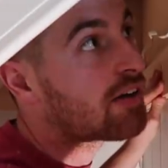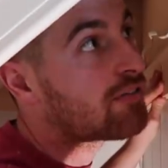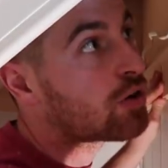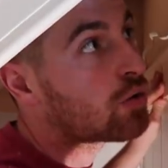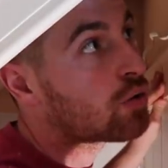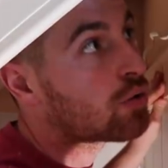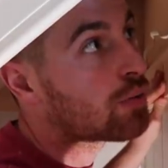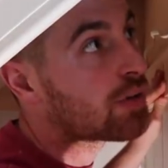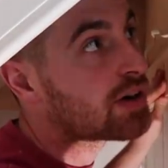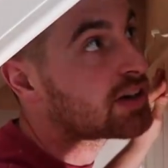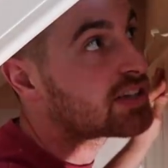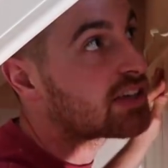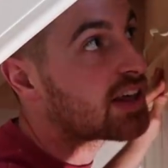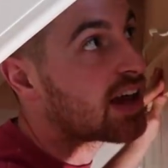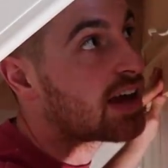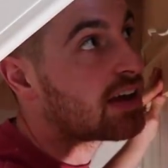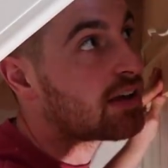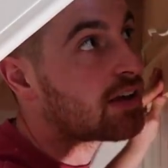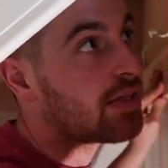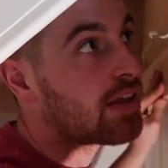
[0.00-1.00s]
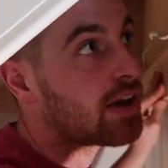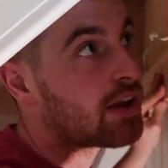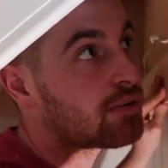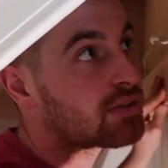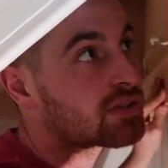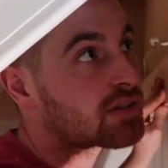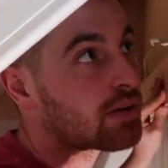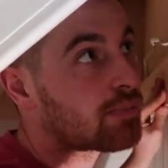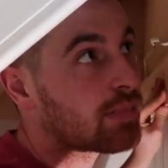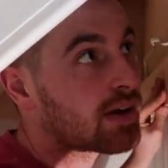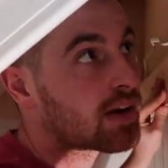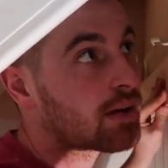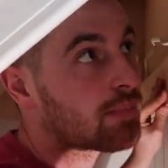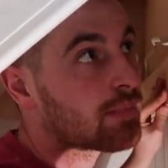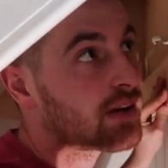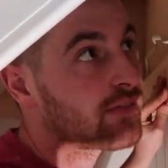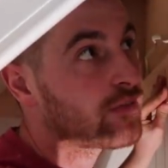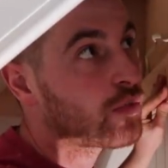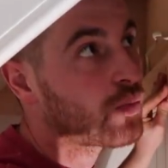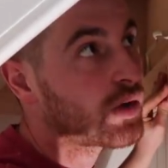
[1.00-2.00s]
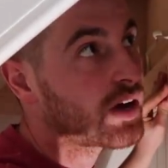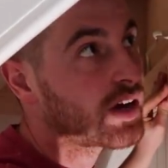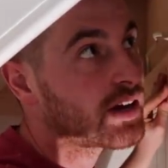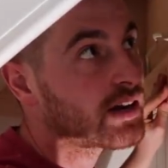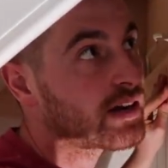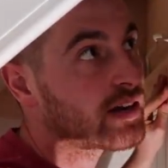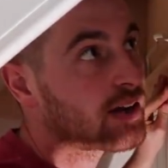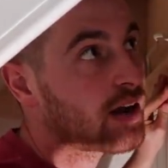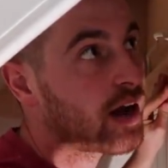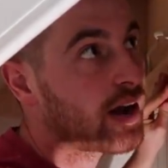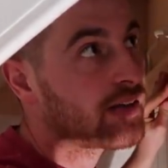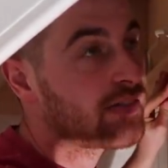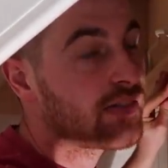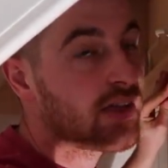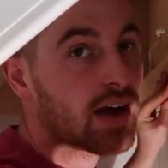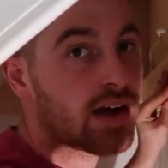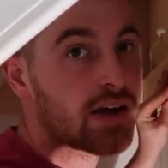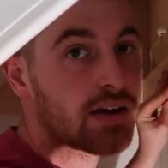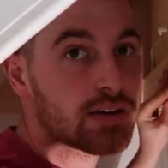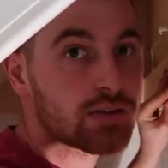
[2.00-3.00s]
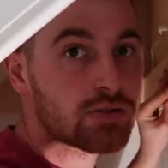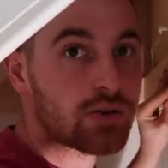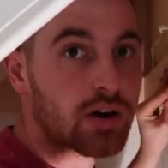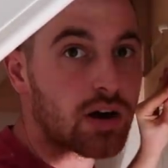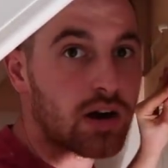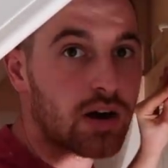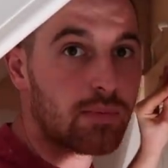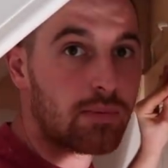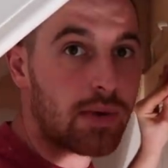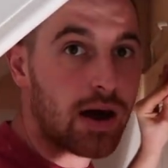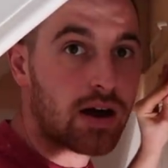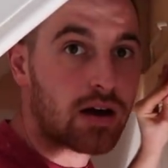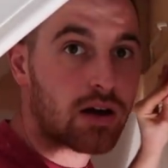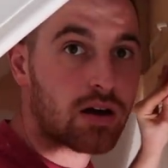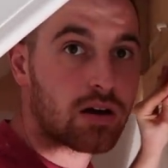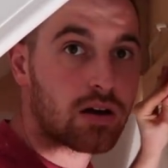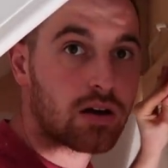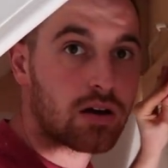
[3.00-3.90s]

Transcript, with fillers: to have it all the way to the end, and then it was going to make a bit of a weird line there, so I cut it back.